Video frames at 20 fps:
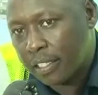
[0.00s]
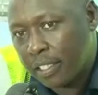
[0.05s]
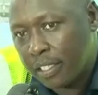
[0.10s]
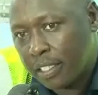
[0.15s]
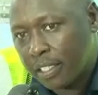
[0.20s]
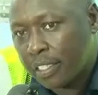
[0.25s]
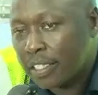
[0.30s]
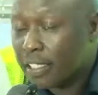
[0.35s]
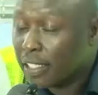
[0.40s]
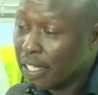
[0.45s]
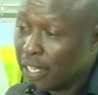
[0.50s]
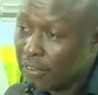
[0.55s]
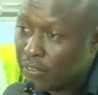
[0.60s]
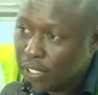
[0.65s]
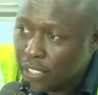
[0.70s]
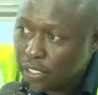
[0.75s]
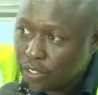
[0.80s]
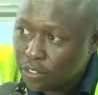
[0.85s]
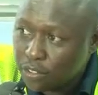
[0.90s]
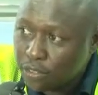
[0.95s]
The thing I
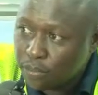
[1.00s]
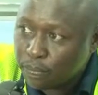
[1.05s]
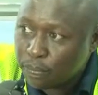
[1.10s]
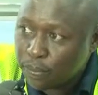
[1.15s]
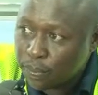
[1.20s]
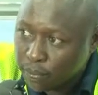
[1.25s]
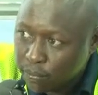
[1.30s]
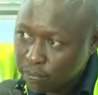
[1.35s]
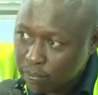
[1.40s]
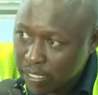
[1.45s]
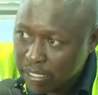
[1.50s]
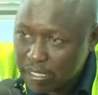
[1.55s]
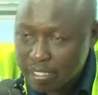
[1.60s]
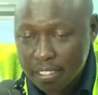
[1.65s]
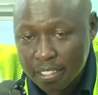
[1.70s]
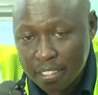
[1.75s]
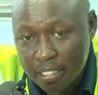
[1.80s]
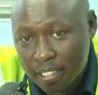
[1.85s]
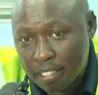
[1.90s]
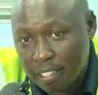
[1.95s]
want to promise
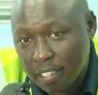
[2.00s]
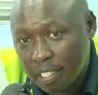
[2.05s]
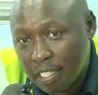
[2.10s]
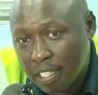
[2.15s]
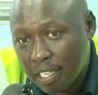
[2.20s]
the